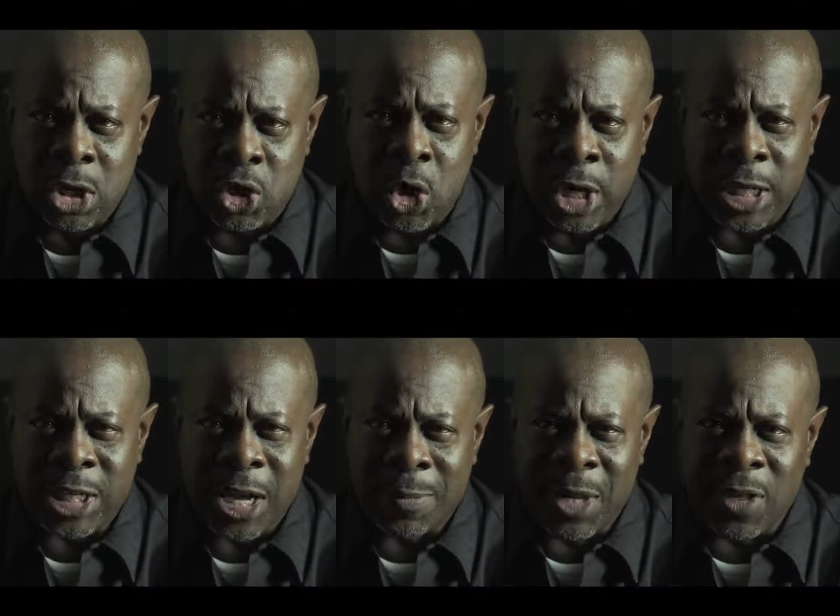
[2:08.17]
you're going to
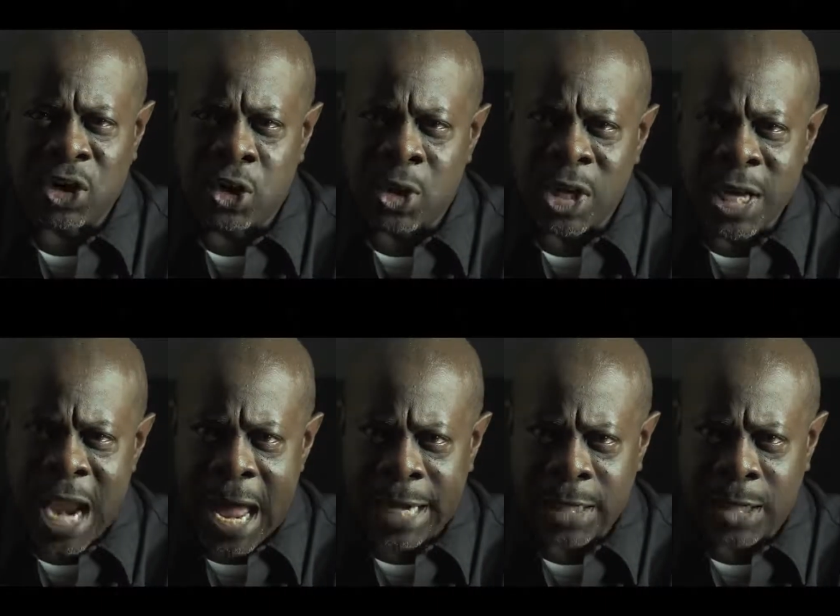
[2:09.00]
tell me that you're
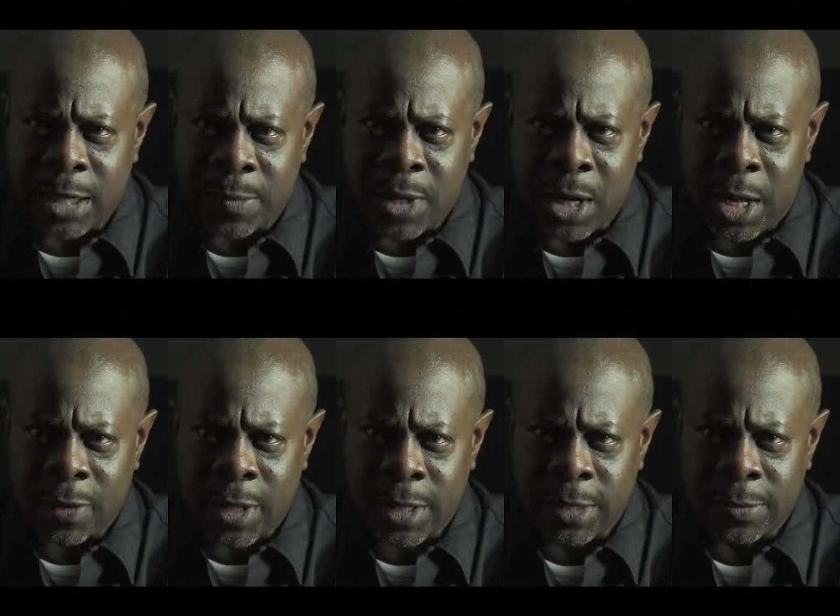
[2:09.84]
not going to be on
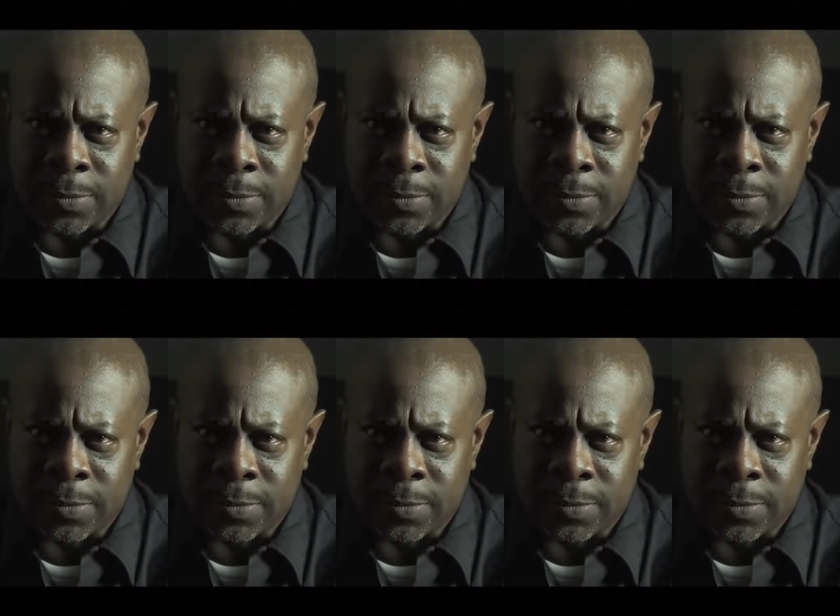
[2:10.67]
there?